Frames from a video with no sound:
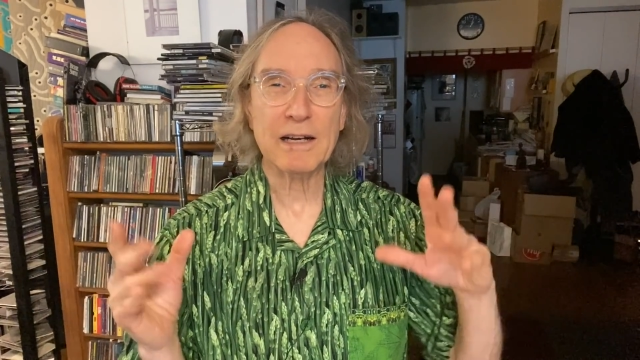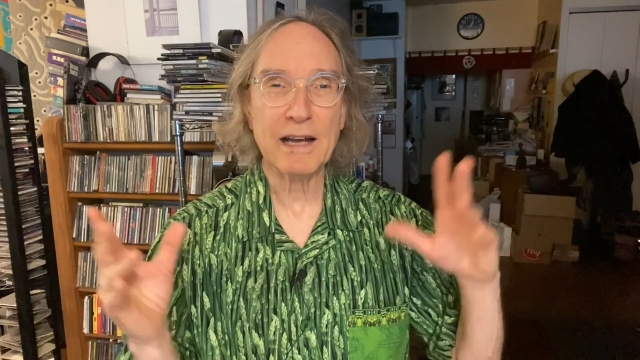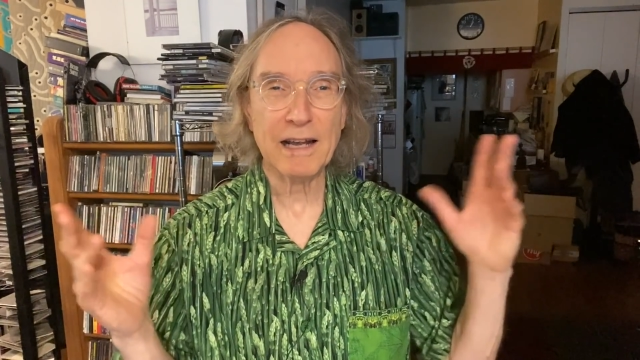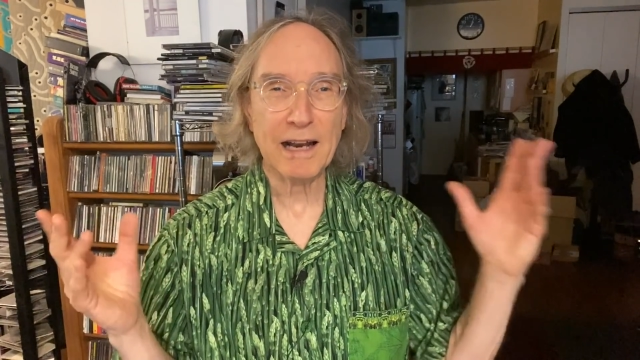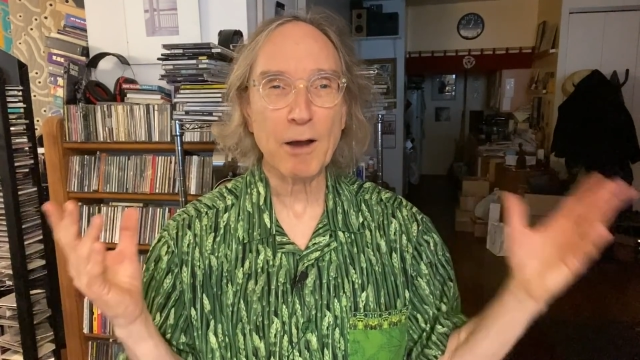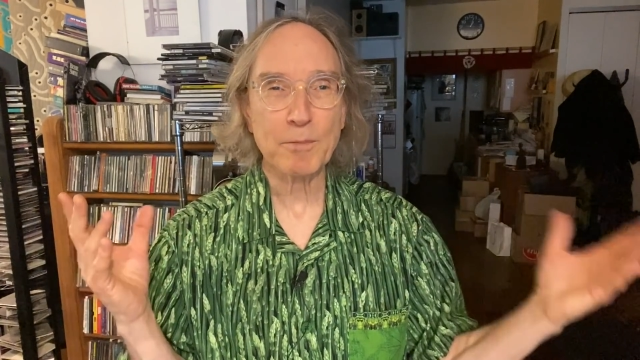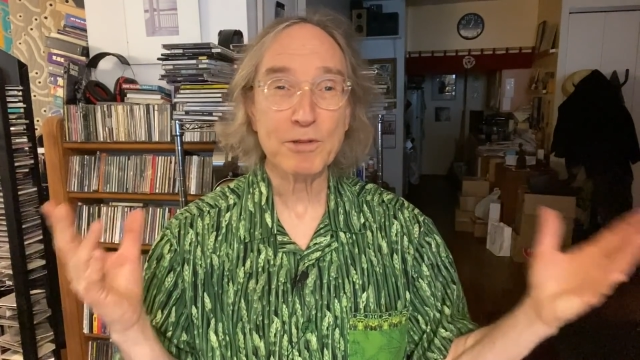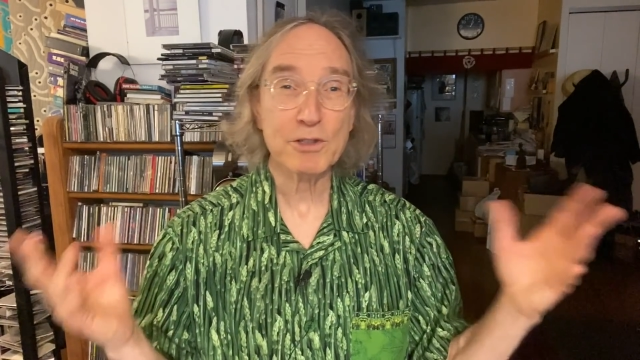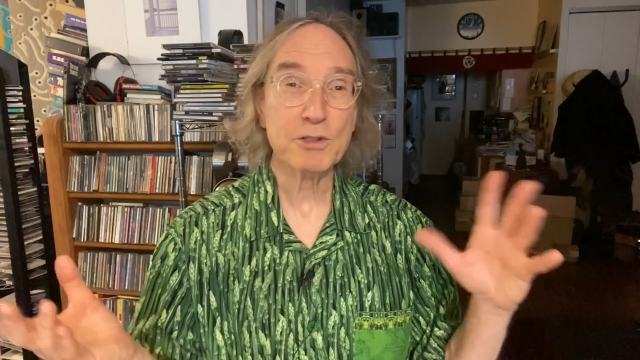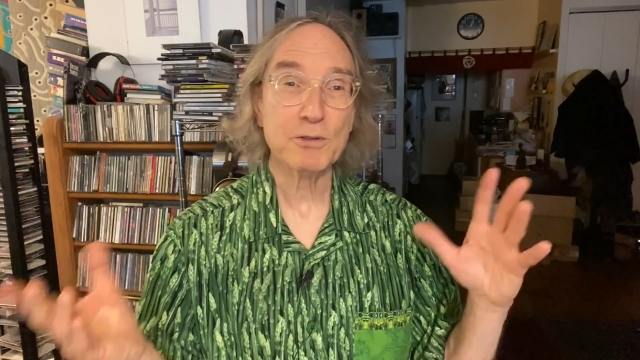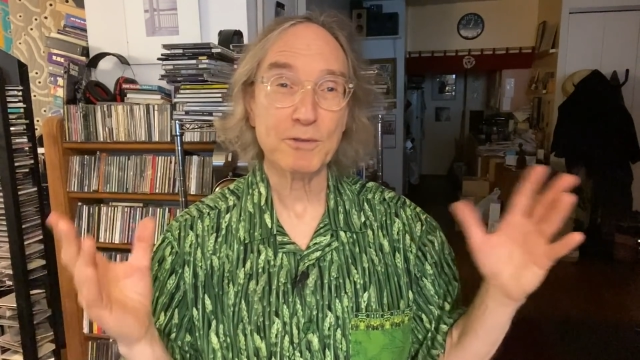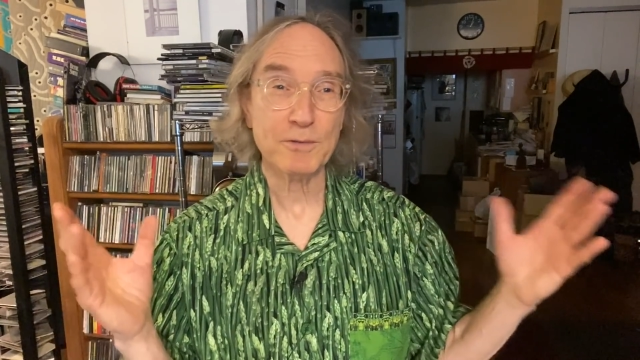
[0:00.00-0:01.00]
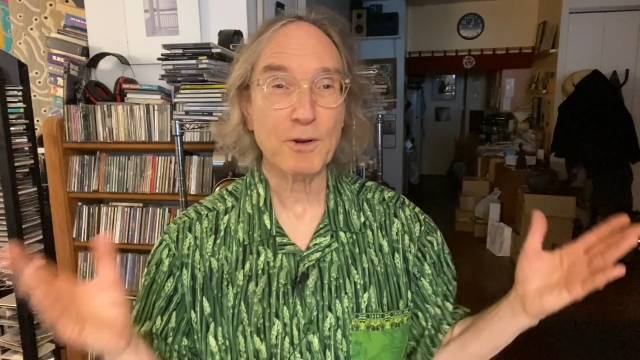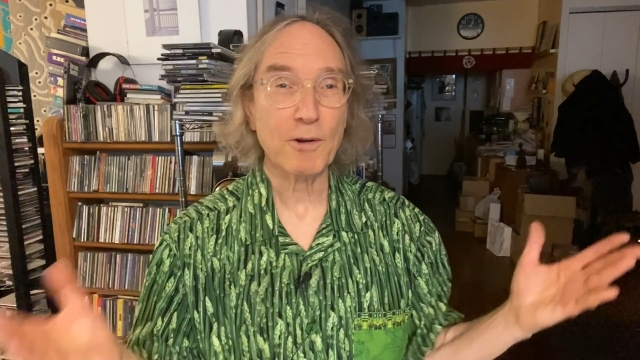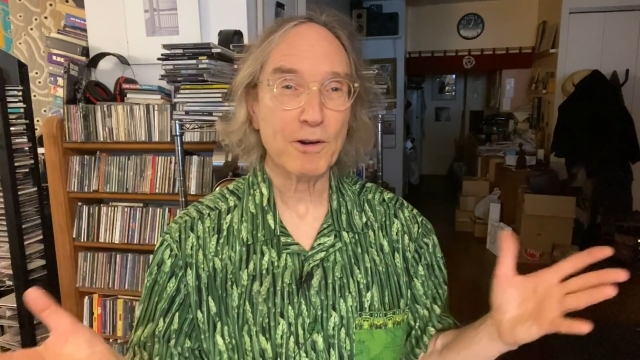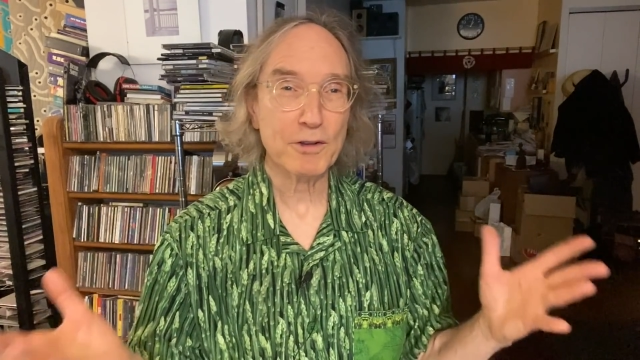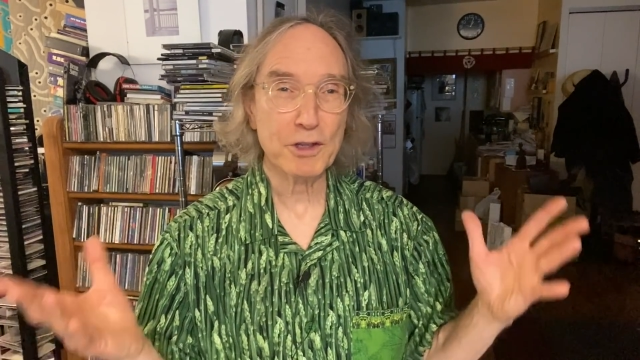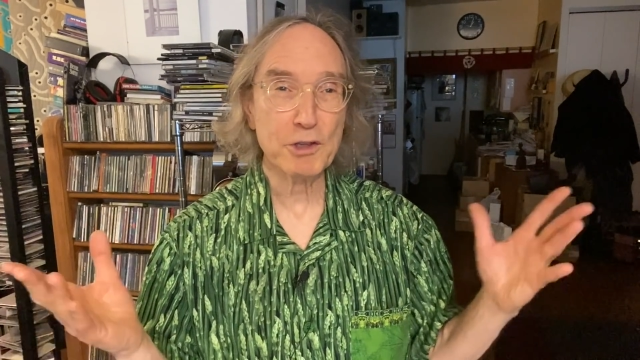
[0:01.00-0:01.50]
and outputs are,
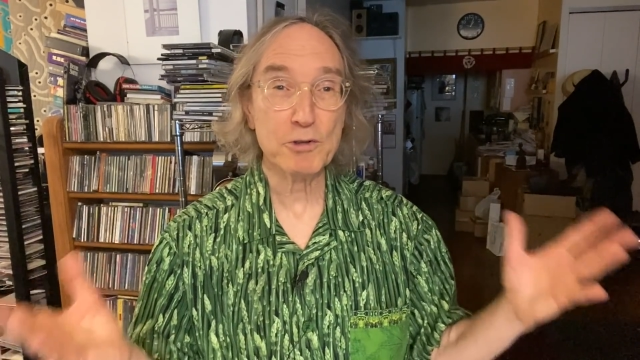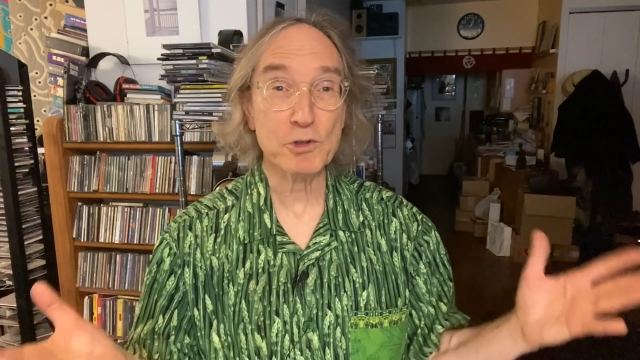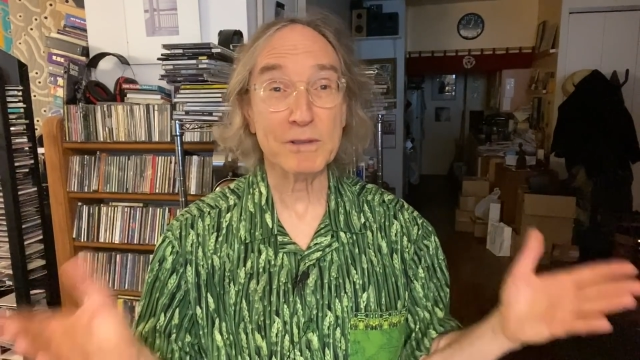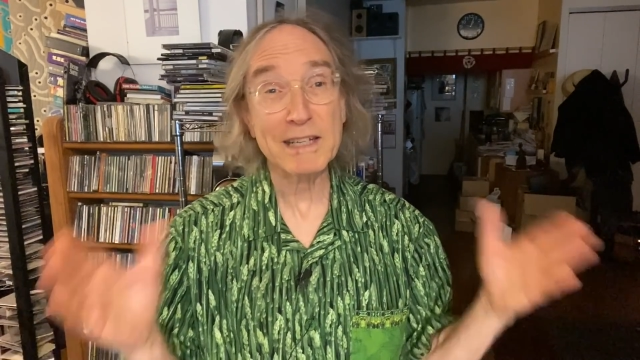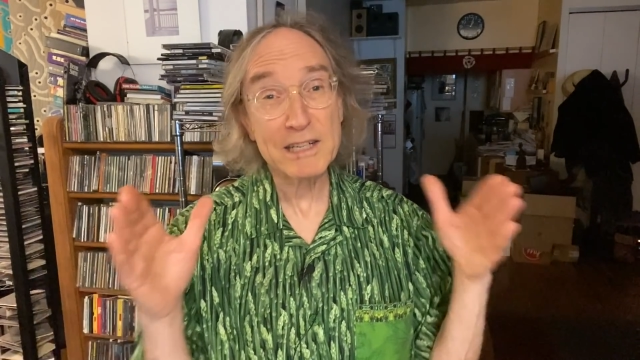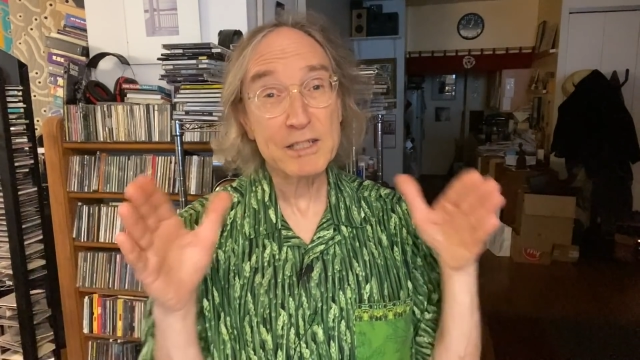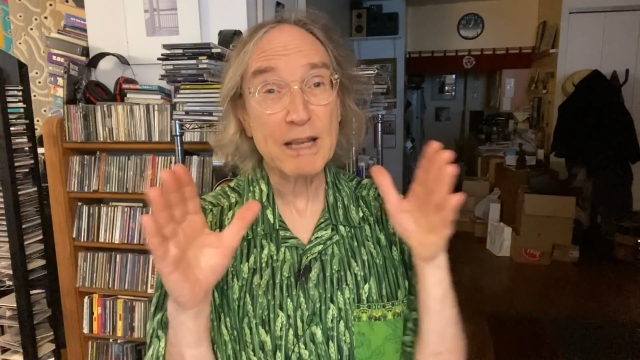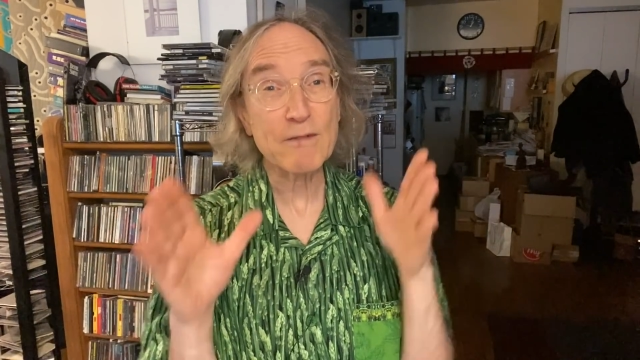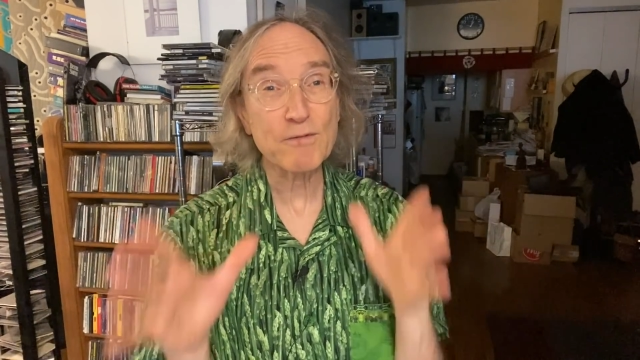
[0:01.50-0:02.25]
are the usual. It is a